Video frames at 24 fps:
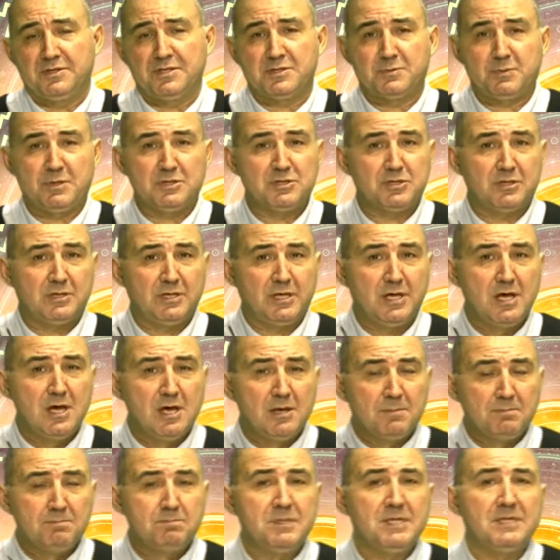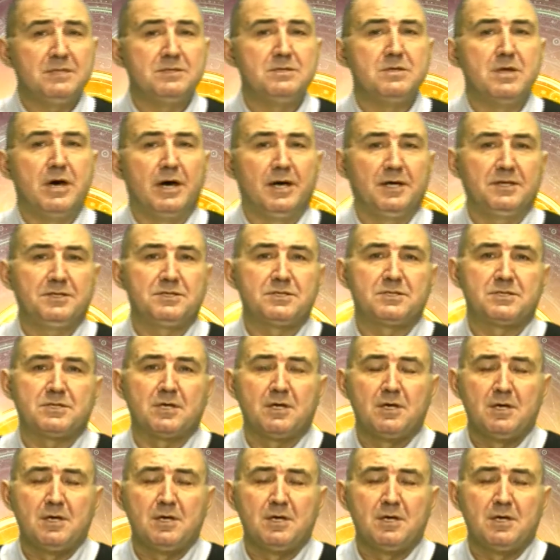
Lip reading: Especially midnights